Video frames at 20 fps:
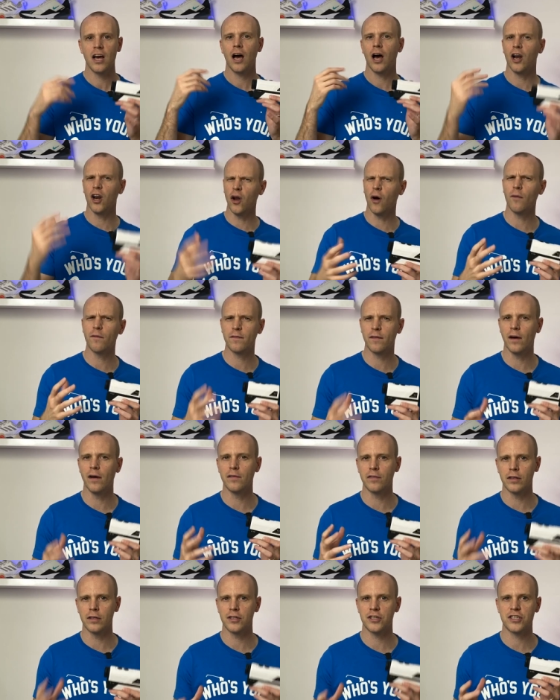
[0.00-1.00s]
a lot
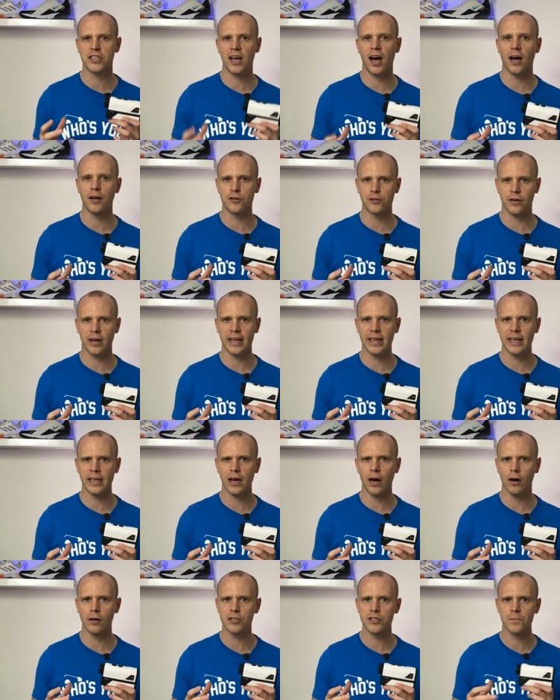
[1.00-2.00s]
further than just 180
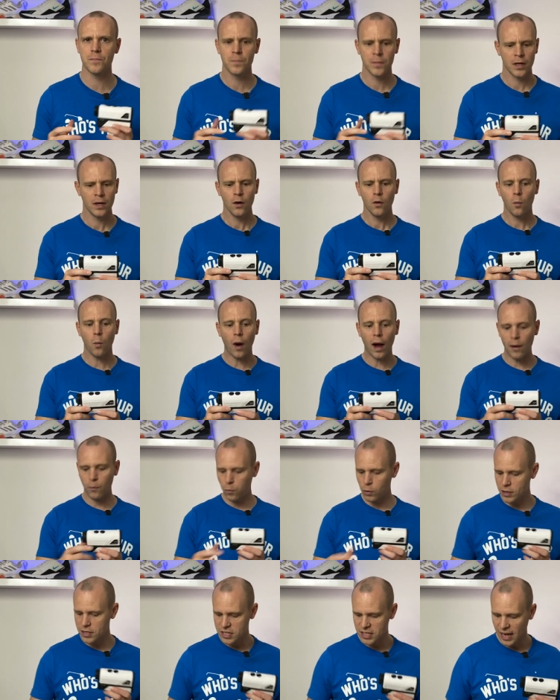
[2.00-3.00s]
yards. What I
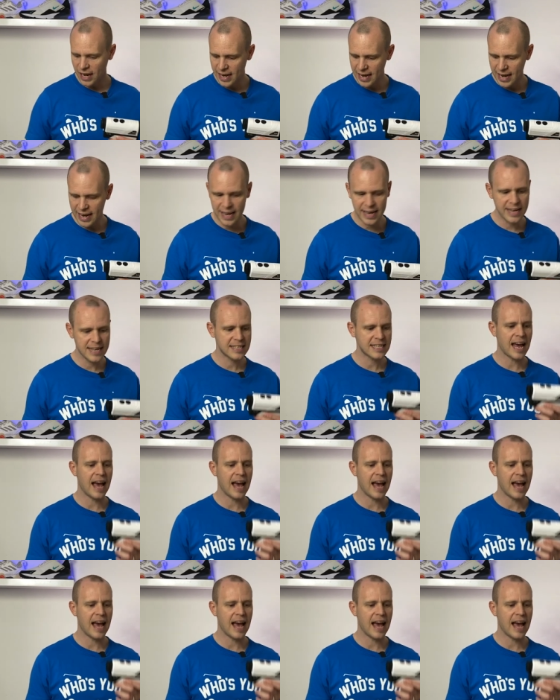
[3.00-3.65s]
would say is